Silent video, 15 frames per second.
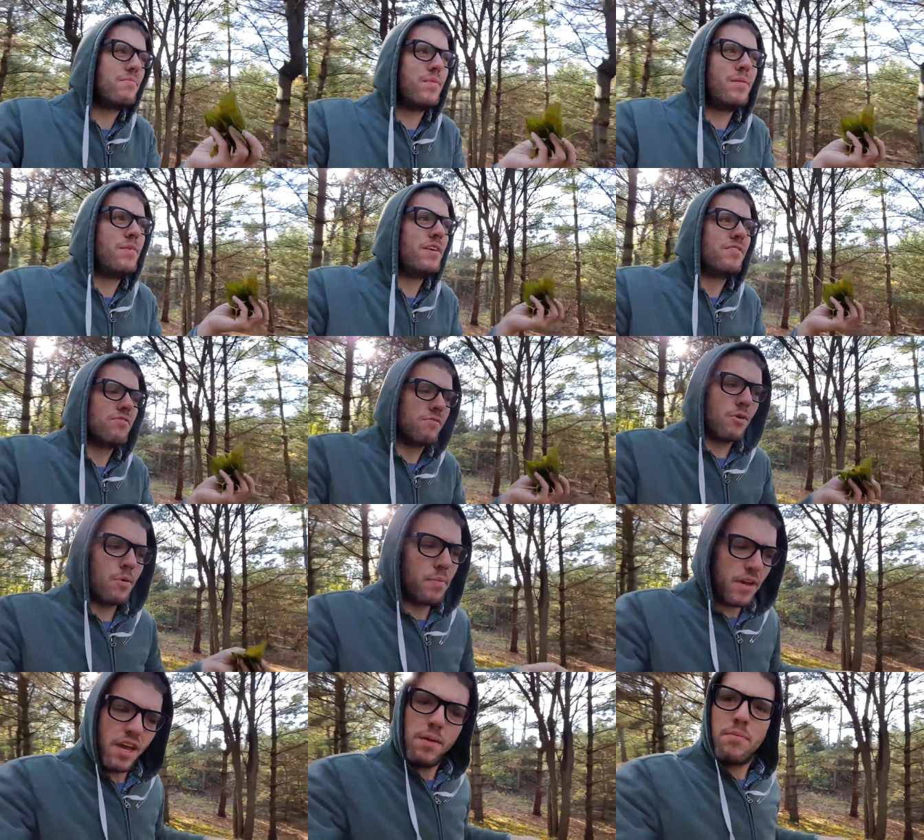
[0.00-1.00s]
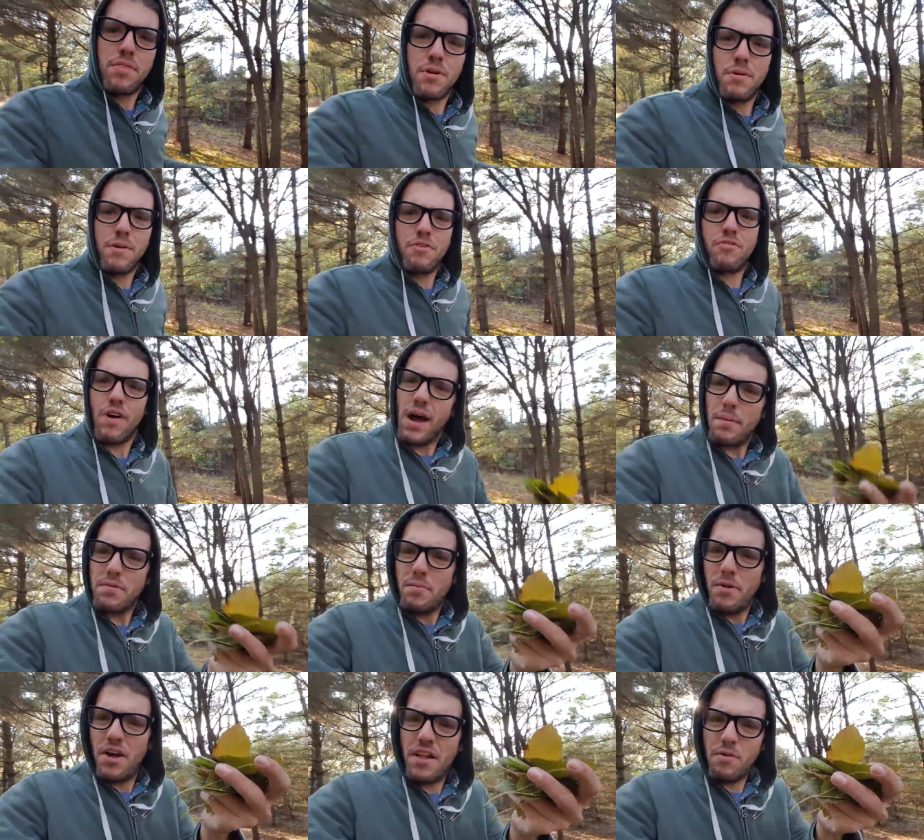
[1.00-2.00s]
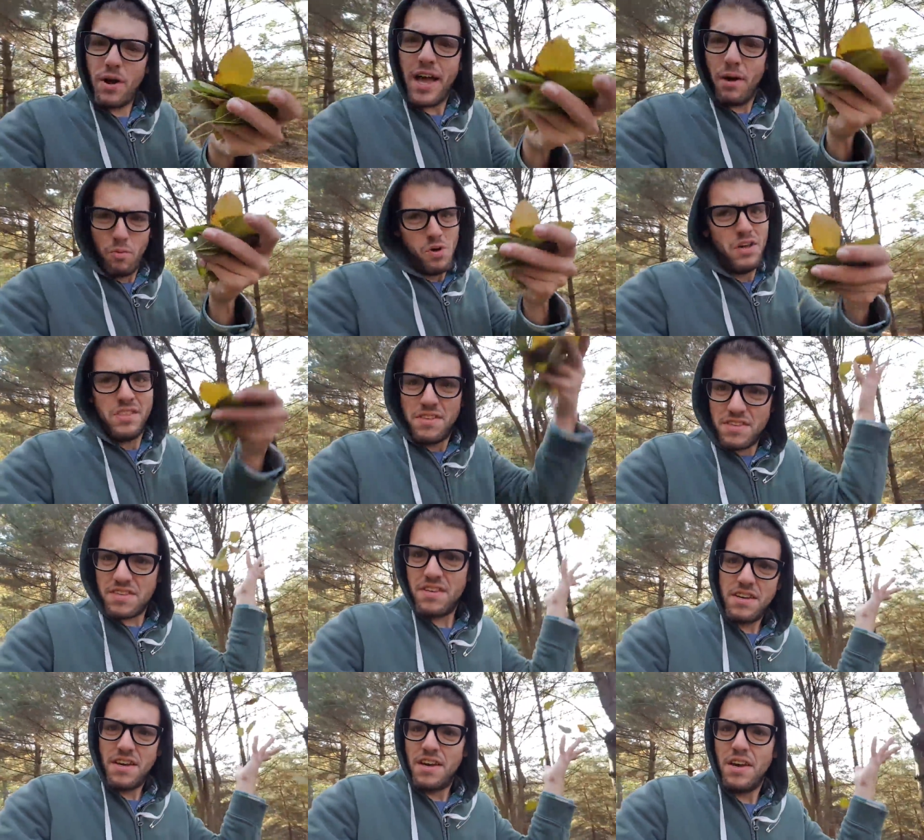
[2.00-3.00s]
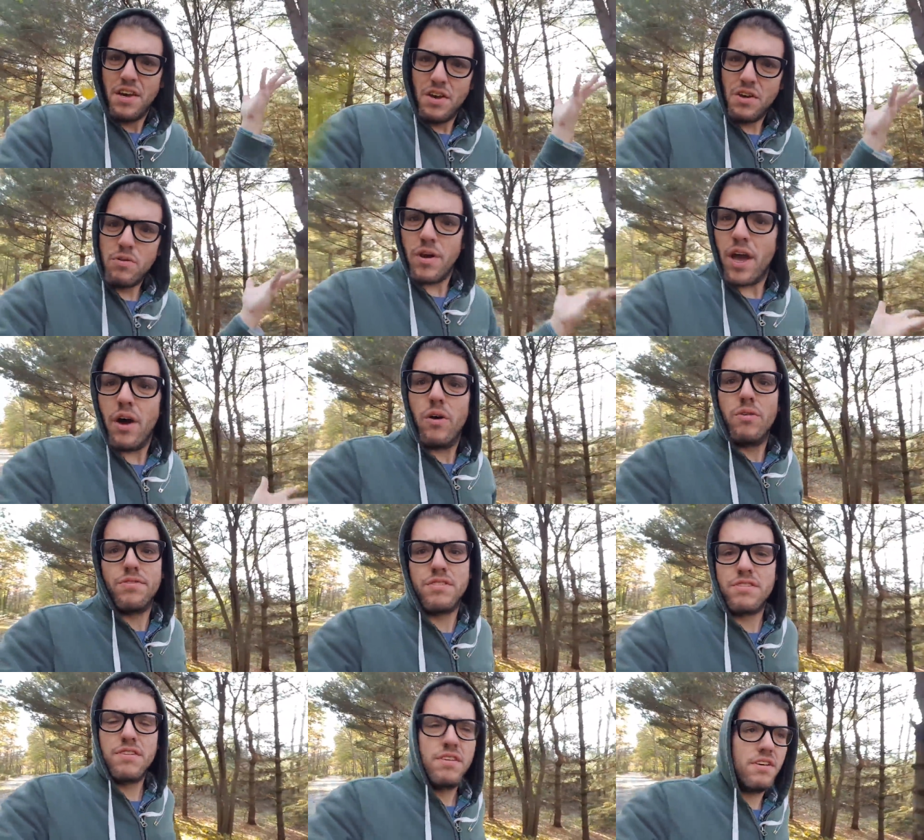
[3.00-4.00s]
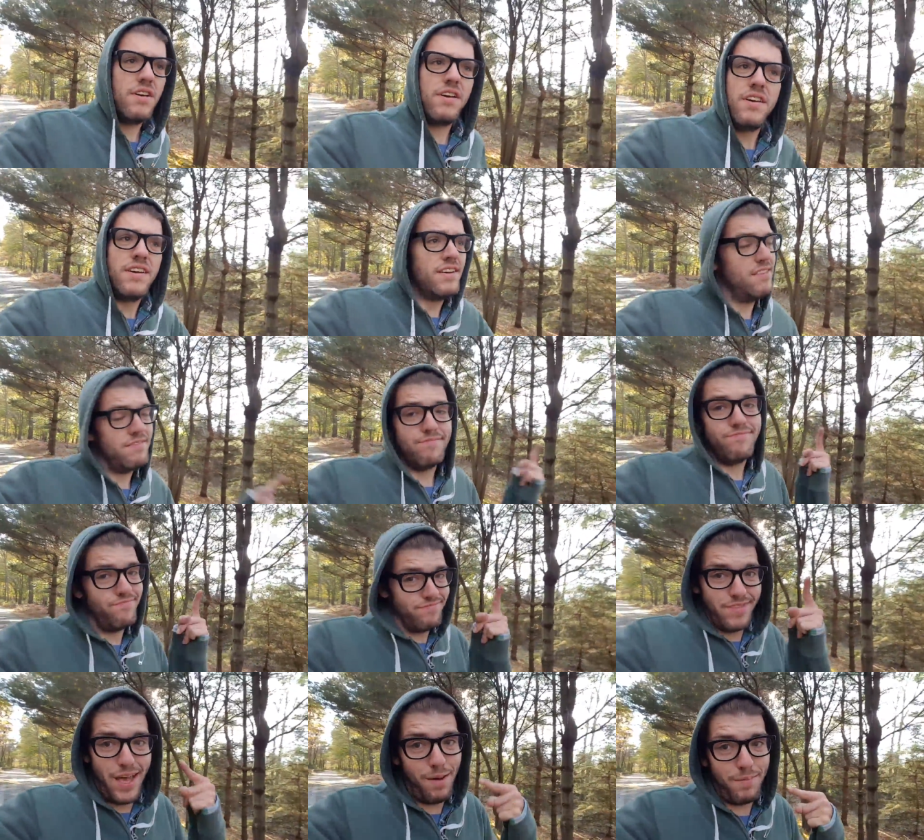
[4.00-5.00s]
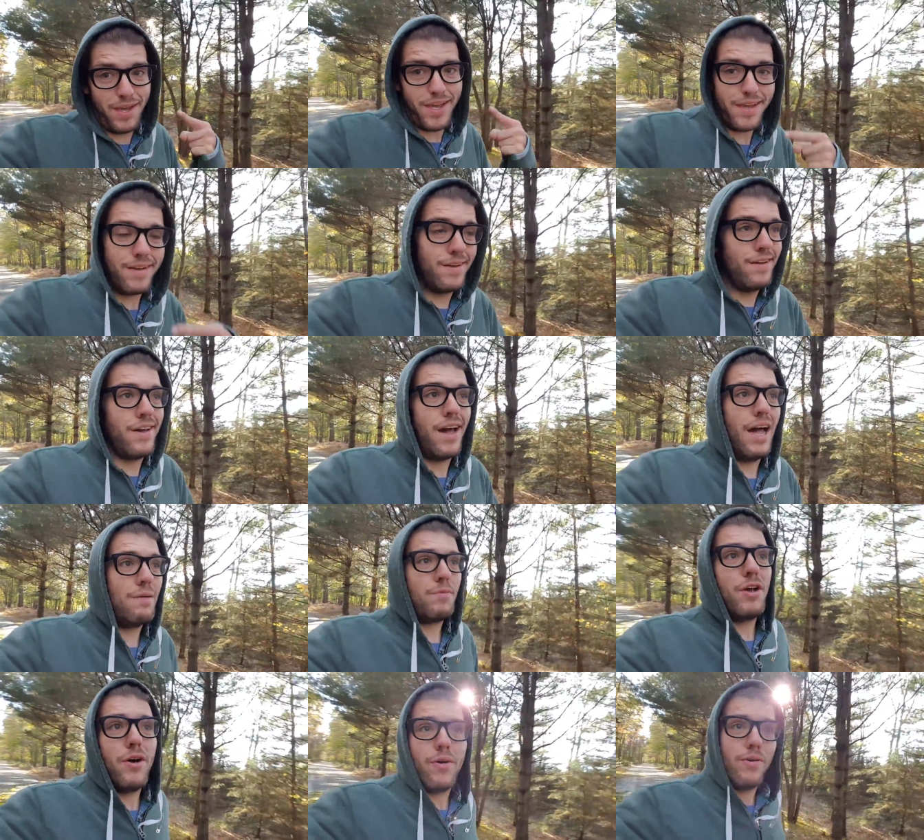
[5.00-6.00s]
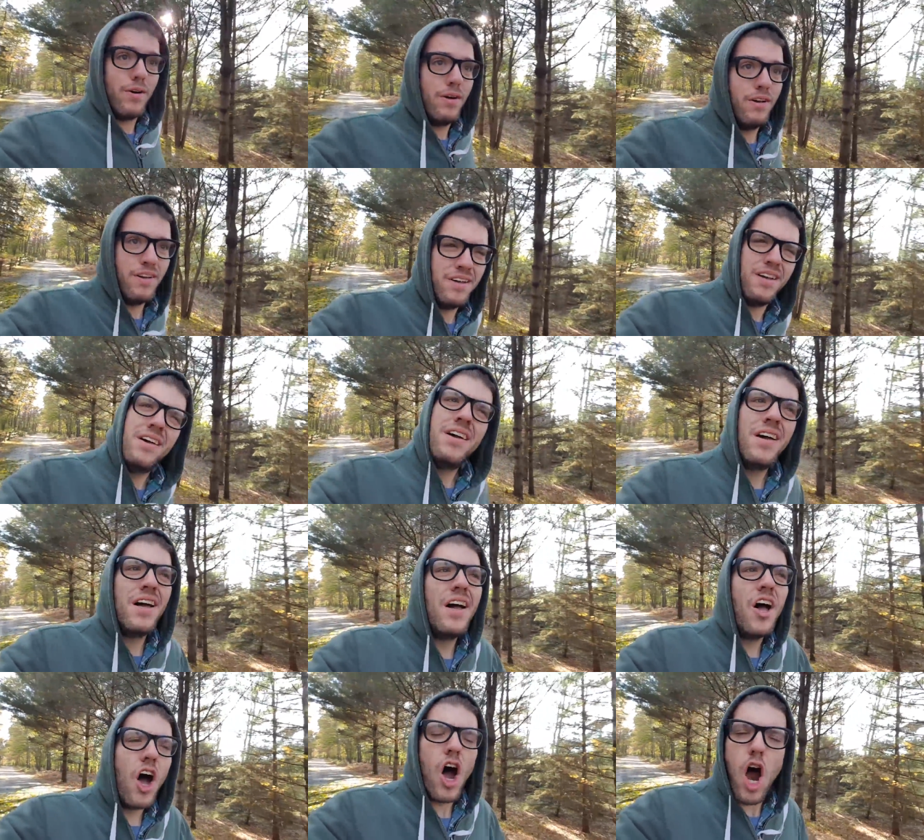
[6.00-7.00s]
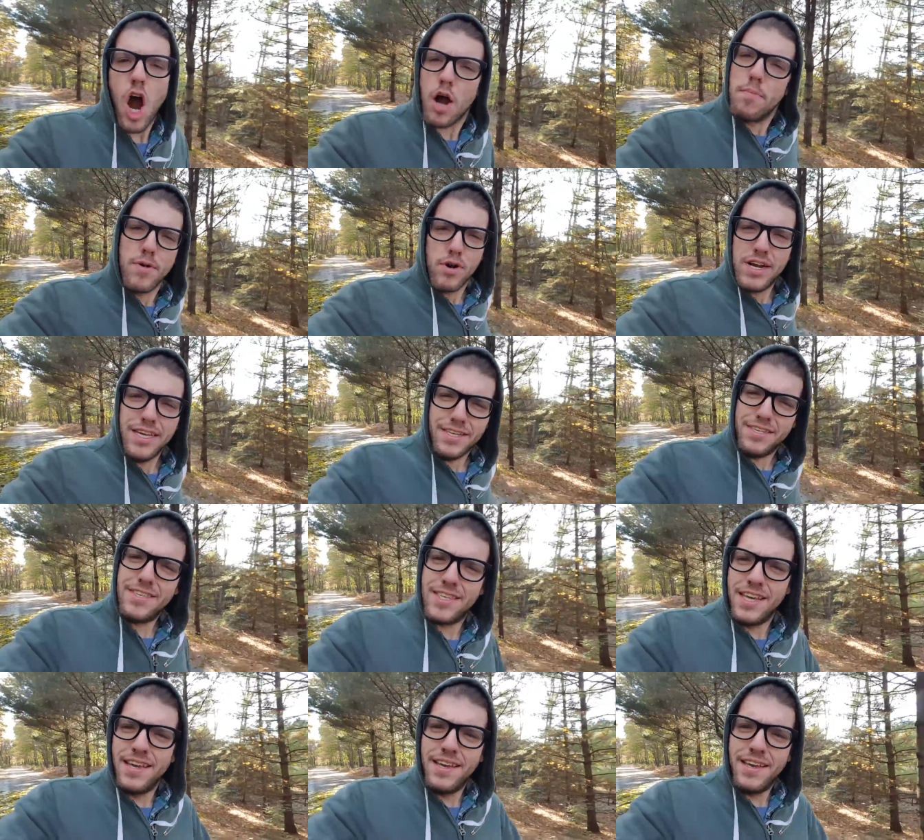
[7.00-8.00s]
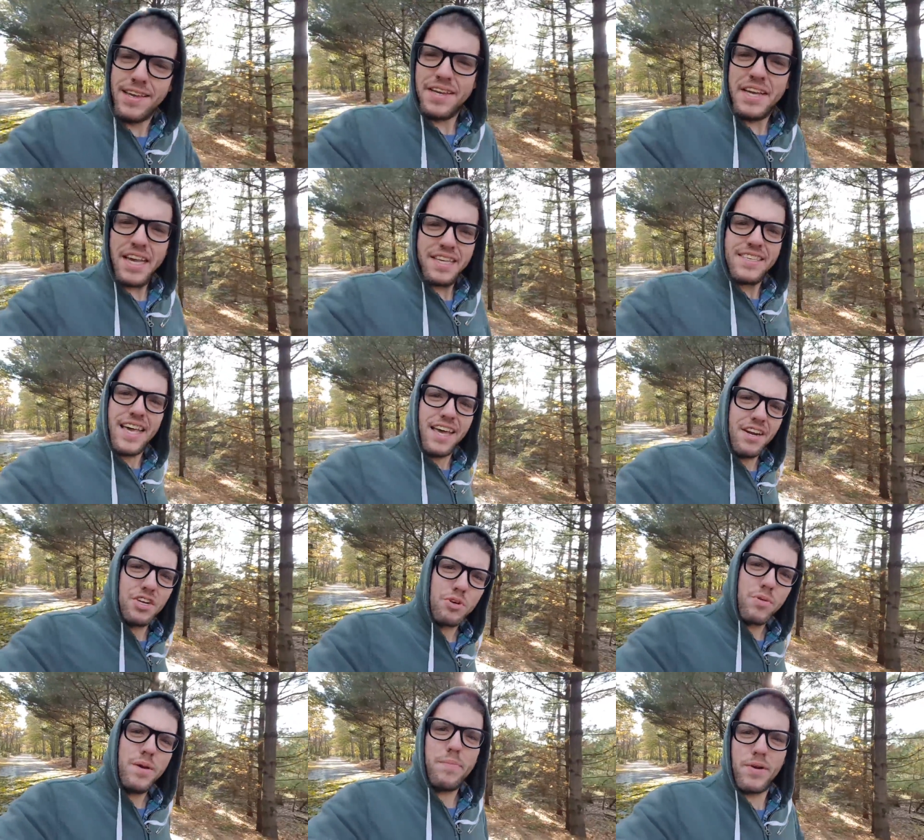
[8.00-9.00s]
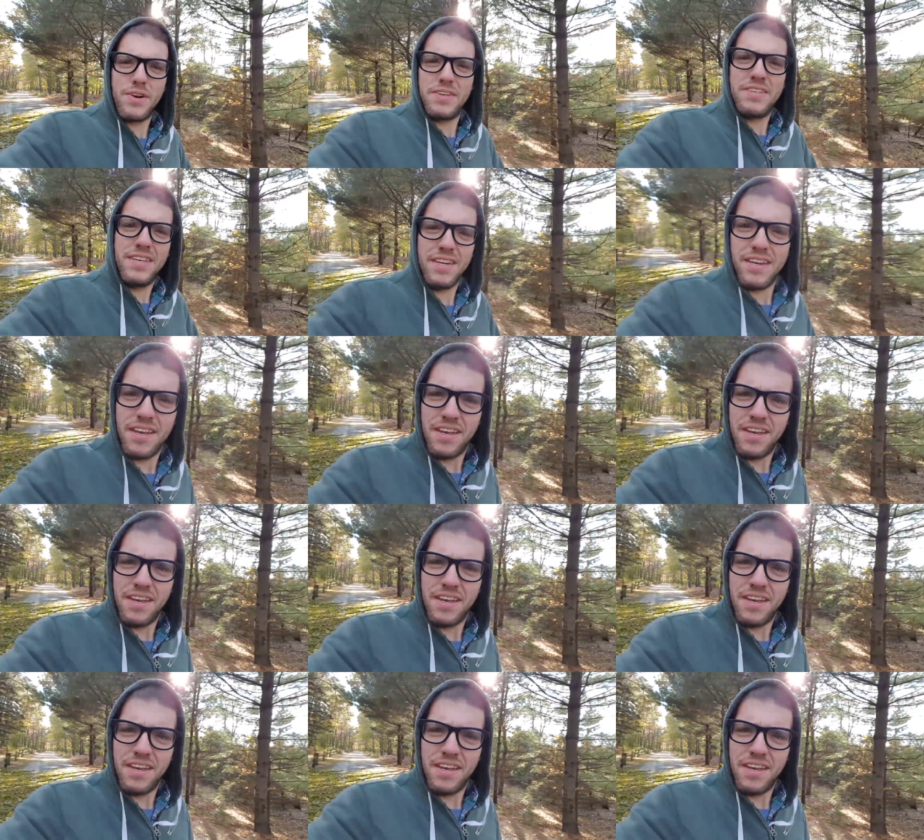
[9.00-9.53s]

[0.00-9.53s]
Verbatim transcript: Maybe a storm came through and dropped them all at once? Who knows? Not me. I'm no arborist? Is that a tree person?